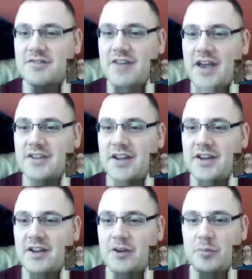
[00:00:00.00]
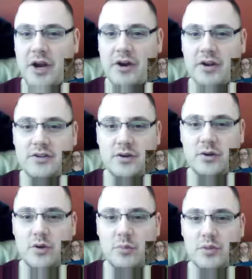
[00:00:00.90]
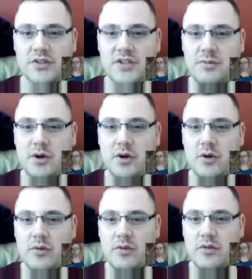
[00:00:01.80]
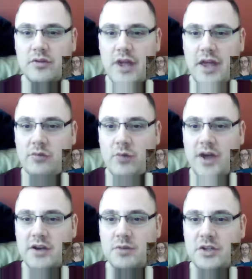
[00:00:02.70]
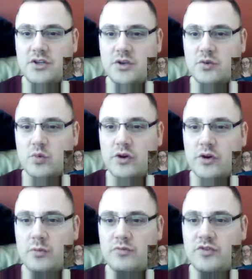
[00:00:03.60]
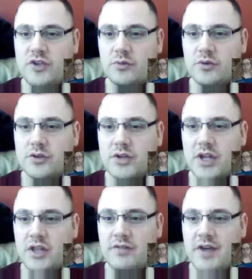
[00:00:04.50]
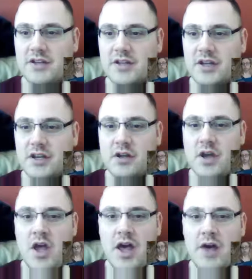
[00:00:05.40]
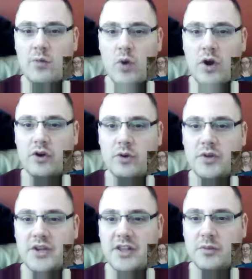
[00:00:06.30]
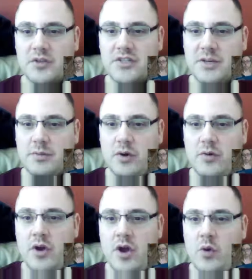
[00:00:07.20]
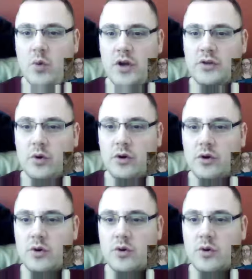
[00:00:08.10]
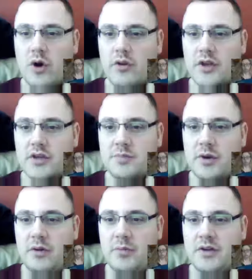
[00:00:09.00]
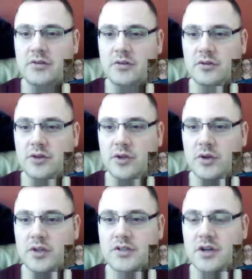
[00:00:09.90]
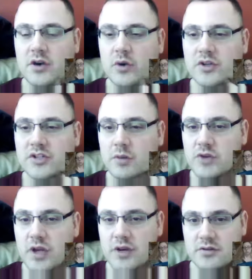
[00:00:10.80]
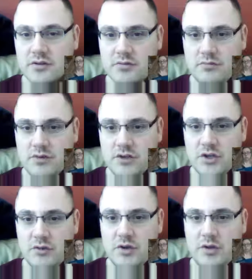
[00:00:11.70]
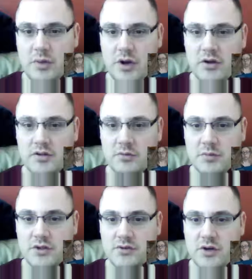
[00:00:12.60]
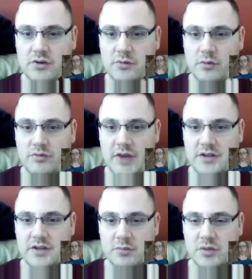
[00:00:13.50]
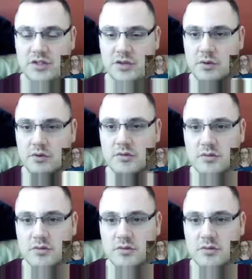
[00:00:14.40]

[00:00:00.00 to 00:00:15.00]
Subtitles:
vaccine and compare it to a placebo and randomly choose one group of children to take the vaccine and one group to take the placebo. What or who are the experimental units or subjects? The children, the parents, administrators, or vaccine and placebo?